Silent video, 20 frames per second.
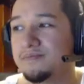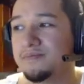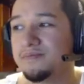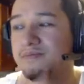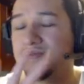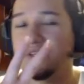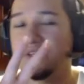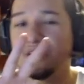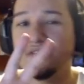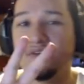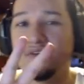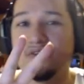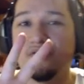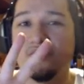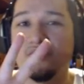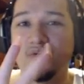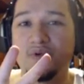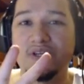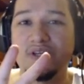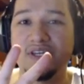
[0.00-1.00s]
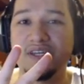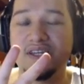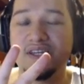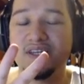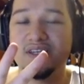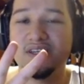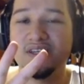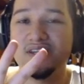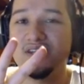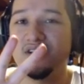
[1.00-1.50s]
either 3
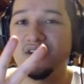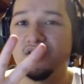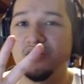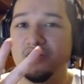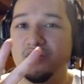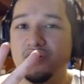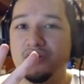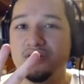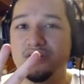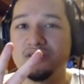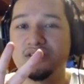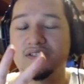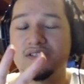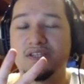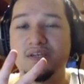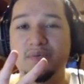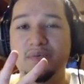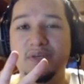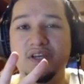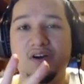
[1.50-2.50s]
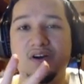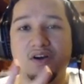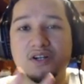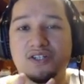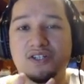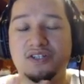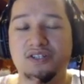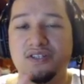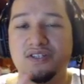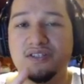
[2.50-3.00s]
CB
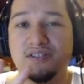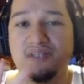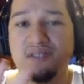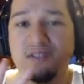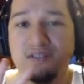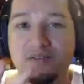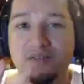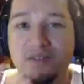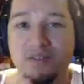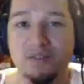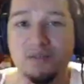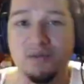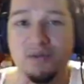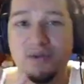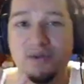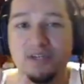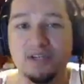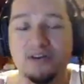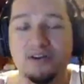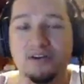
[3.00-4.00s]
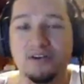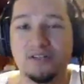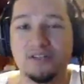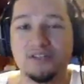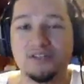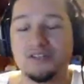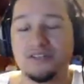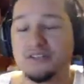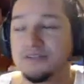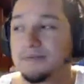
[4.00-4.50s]
archers, crystal break
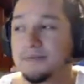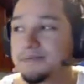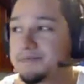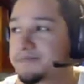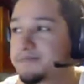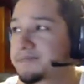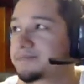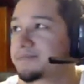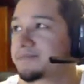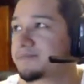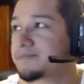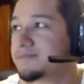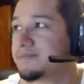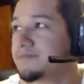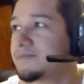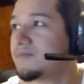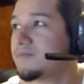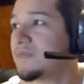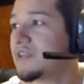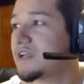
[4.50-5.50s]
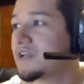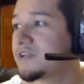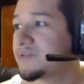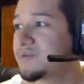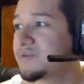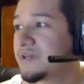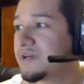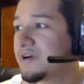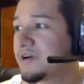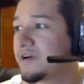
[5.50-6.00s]
archers, because
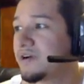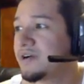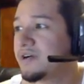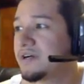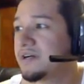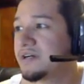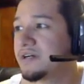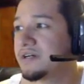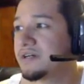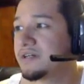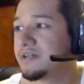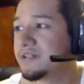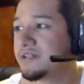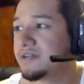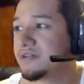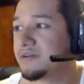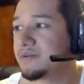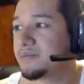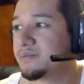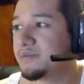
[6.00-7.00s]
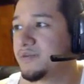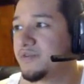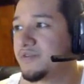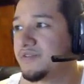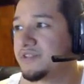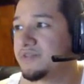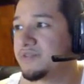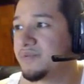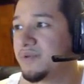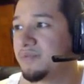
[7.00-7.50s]
we are you know, moving
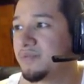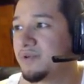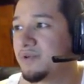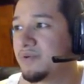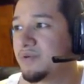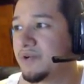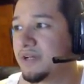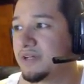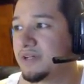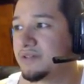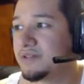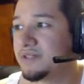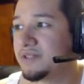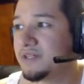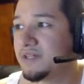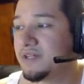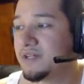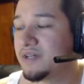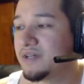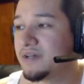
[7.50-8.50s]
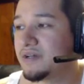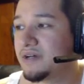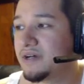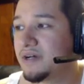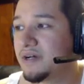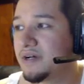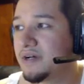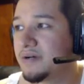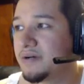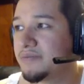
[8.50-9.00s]
some people around.
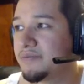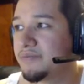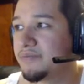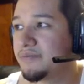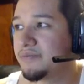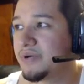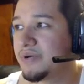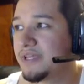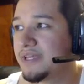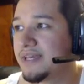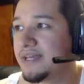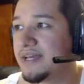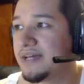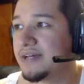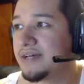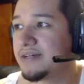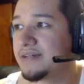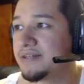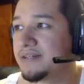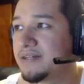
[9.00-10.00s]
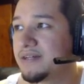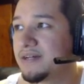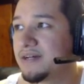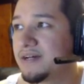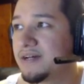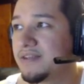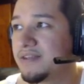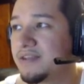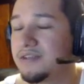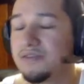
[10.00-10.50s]
But yeah.
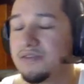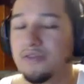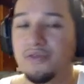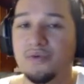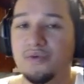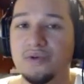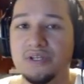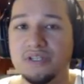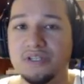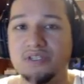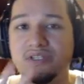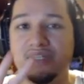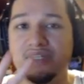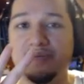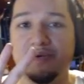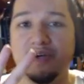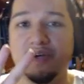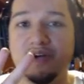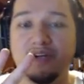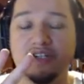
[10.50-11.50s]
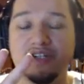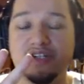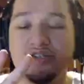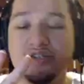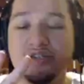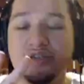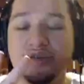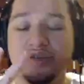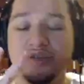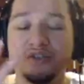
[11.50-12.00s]
Either 3 CB archers
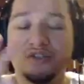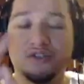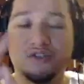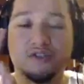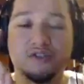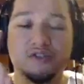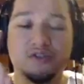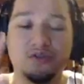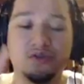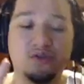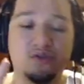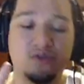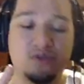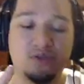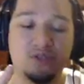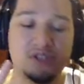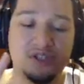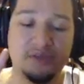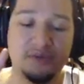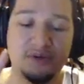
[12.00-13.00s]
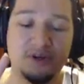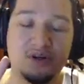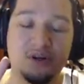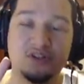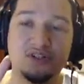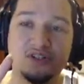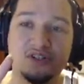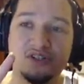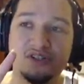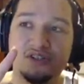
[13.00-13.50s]
or 2 CB
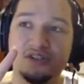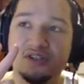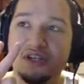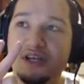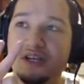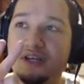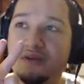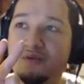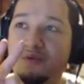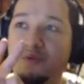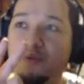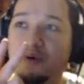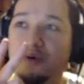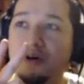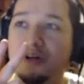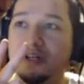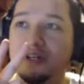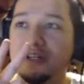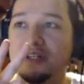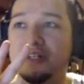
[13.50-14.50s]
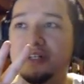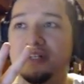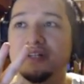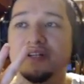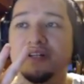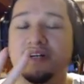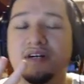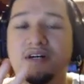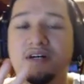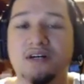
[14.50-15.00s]
archers and 1
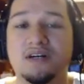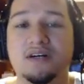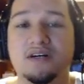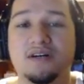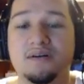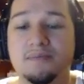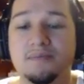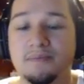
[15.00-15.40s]
what